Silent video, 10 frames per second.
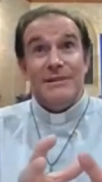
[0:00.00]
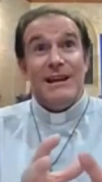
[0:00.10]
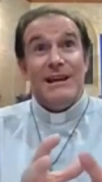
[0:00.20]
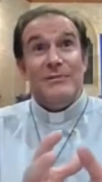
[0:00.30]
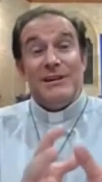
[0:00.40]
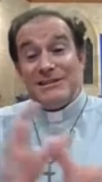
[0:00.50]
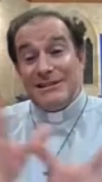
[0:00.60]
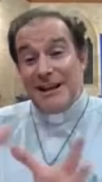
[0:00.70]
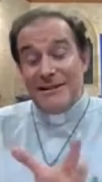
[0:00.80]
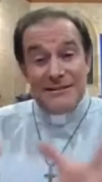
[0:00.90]
And we
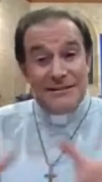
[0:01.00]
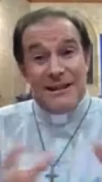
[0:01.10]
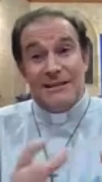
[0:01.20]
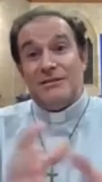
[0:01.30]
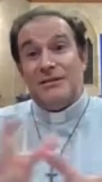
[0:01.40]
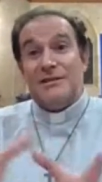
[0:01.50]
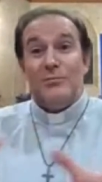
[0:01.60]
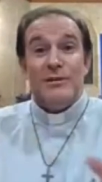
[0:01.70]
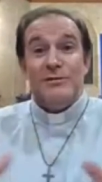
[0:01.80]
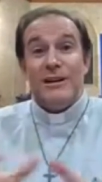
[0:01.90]
start to get to this
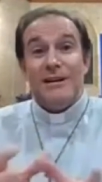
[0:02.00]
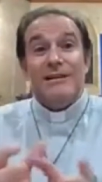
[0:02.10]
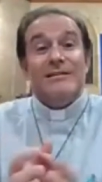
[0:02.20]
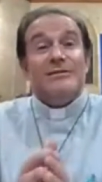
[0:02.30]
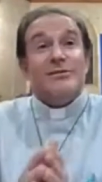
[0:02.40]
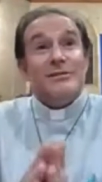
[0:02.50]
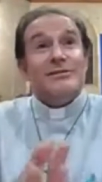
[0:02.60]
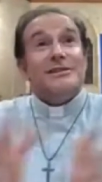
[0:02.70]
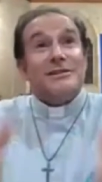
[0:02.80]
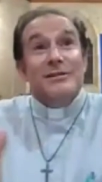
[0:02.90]
point where as long as I don't,